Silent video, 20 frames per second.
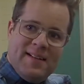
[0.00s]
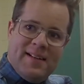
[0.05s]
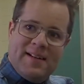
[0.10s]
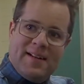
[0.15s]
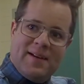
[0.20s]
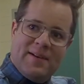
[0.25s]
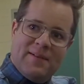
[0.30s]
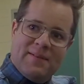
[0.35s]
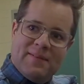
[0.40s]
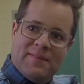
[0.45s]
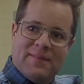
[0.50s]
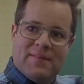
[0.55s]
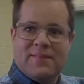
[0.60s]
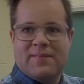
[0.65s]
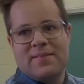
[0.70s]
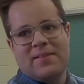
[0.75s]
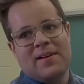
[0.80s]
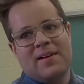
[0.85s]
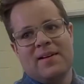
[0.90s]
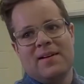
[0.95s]
you know,
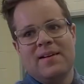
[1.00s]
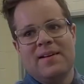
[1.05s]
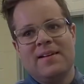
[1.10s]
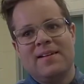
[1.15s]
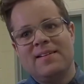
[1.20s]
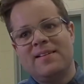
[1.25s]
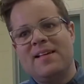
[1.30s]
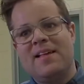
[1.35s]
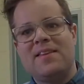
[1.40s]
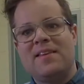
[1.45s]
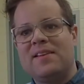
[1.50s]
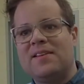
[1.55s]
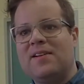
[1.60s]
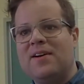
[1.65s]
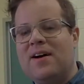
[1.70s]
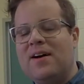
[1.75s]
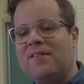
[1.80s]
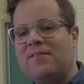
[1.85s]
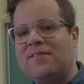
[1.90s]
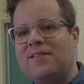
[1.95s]
tether
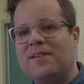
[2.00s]
live